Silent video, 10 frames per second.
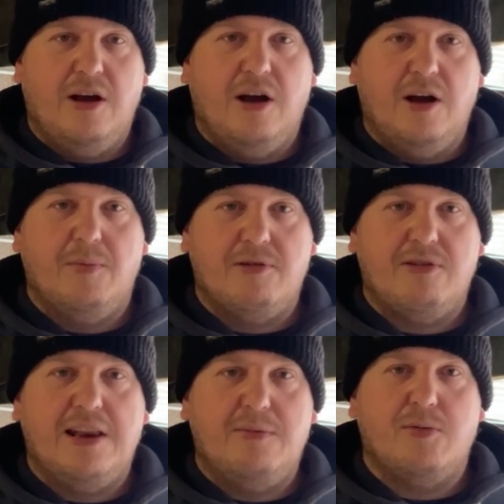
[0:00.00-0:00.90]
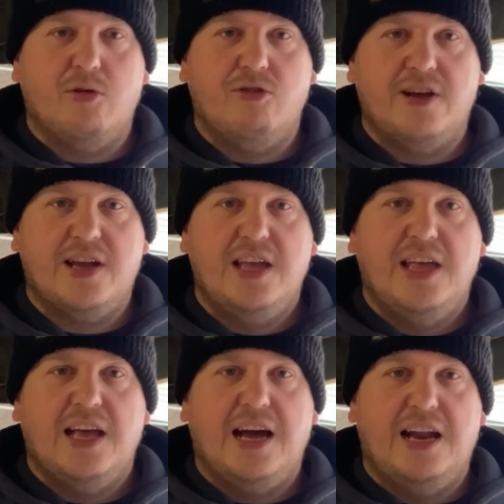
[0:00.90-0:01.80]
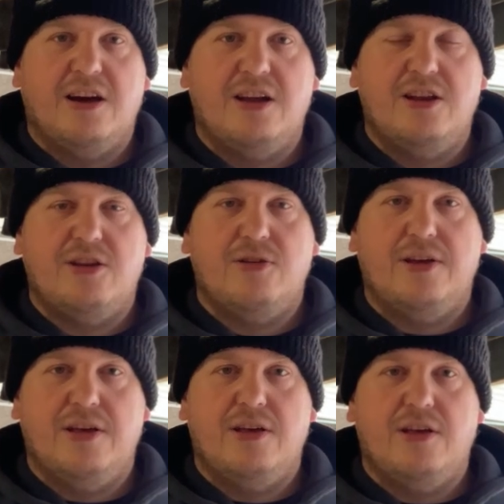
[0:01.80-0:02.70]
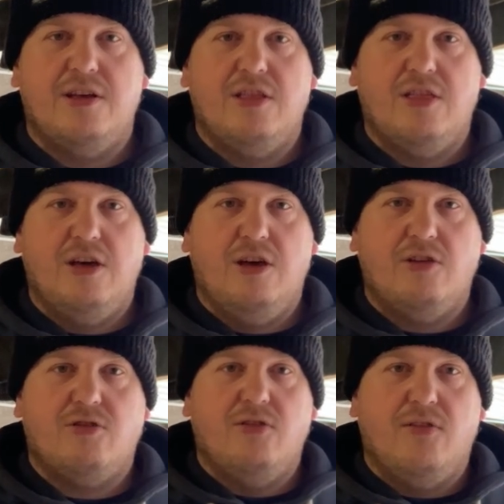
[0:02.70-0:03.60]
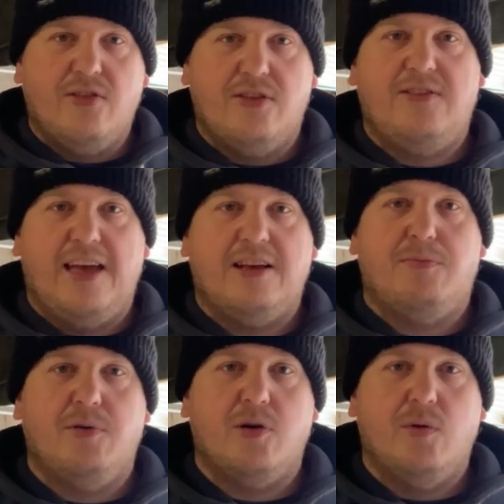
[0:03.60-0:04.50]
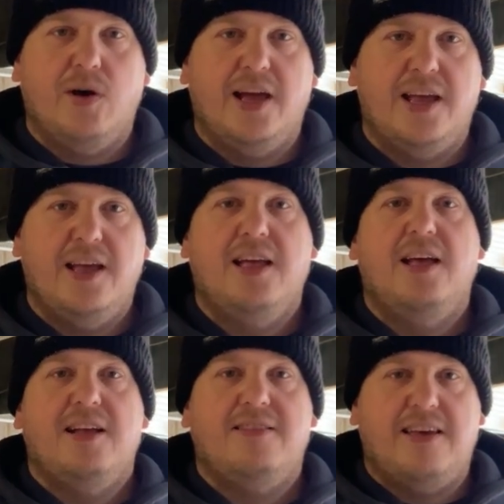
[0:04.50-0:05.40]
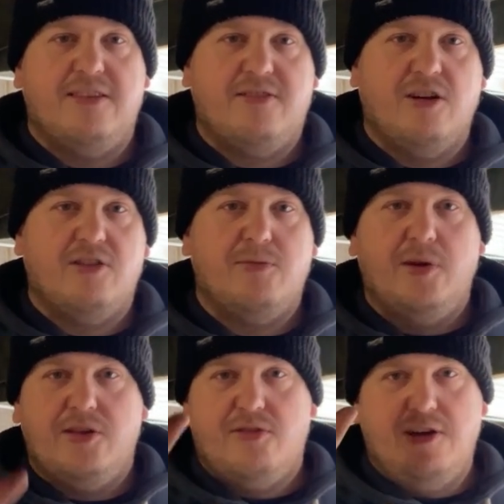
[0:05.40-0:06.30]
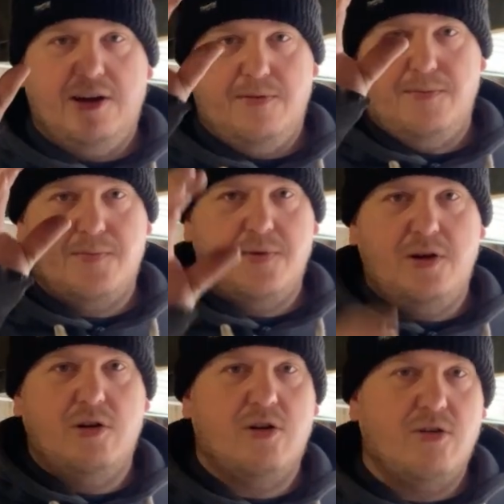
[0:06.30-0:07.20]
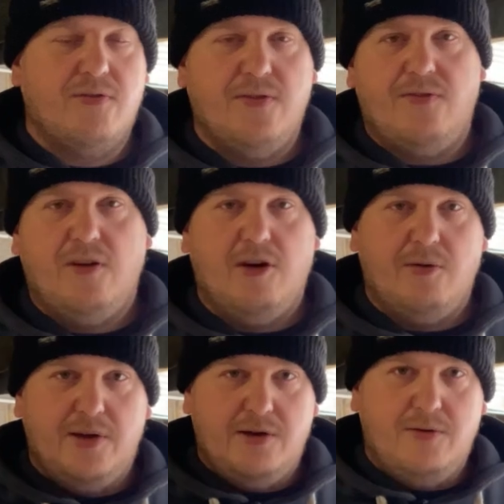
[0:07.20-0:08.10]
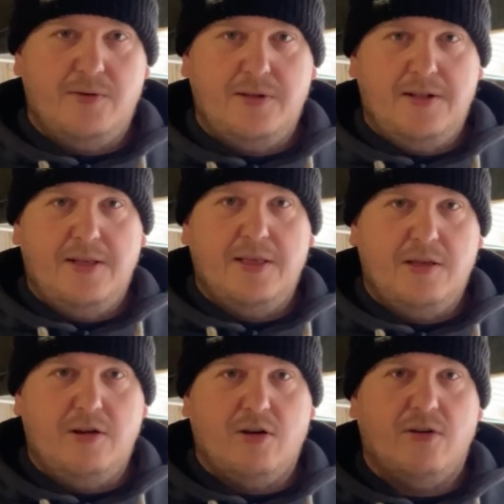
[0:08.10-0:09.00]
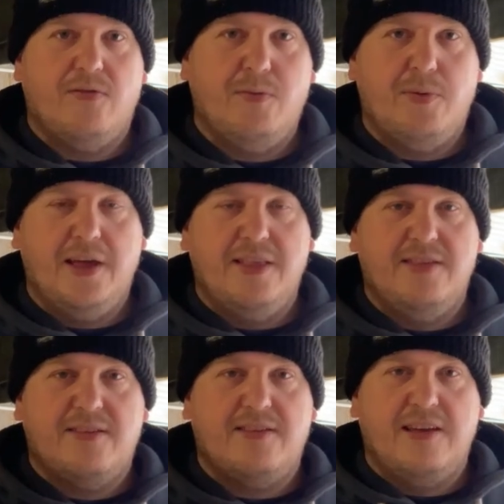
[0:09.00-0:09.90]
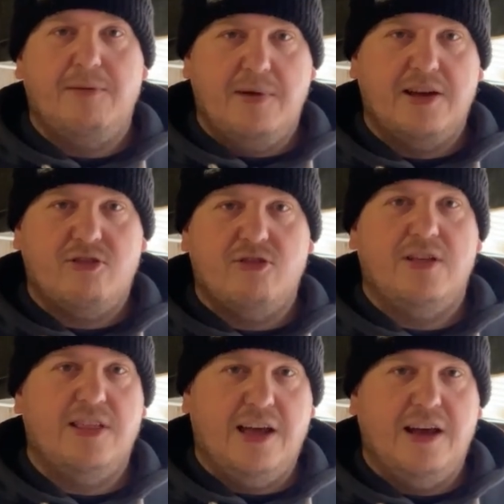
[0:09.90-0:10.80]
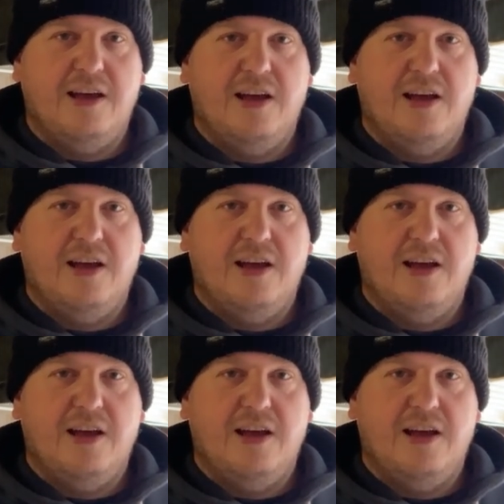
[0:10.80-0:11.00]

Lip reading: I'm going to be really boring, and I'm going to do it the sort of the textbook way. Take the starter motor out, lock off the flywheel, lock off the pins, and make sure that